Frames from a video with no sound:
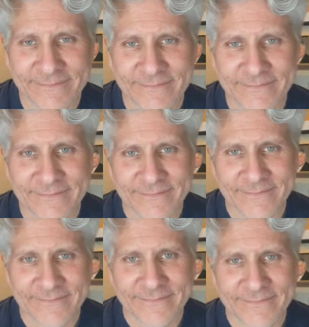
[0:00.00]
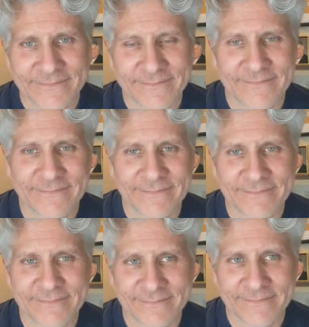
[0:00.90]

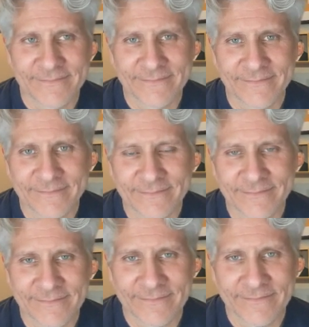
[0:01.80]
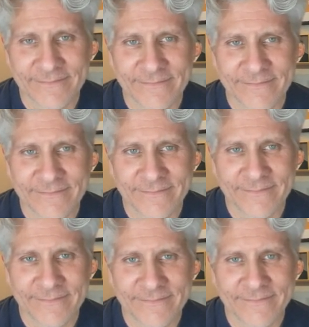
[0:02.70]

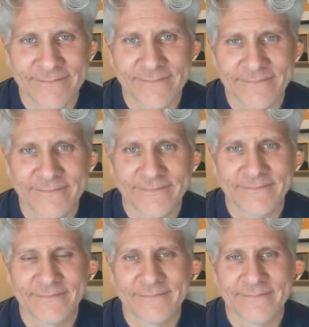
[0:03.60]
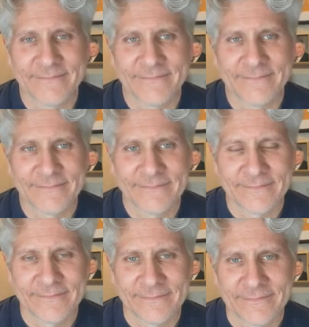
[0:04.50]

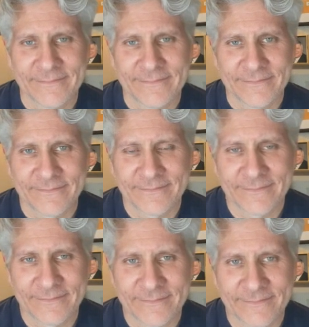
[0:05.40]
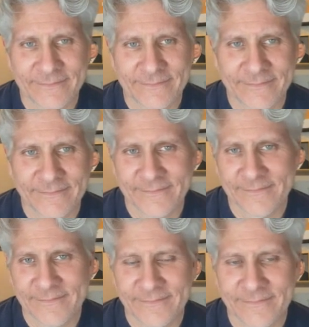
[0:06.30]

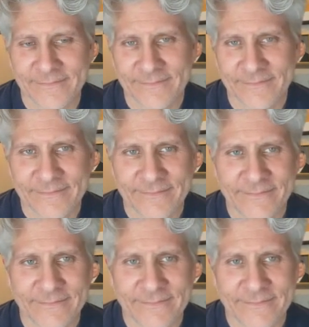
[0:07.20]
The person shown says nothing.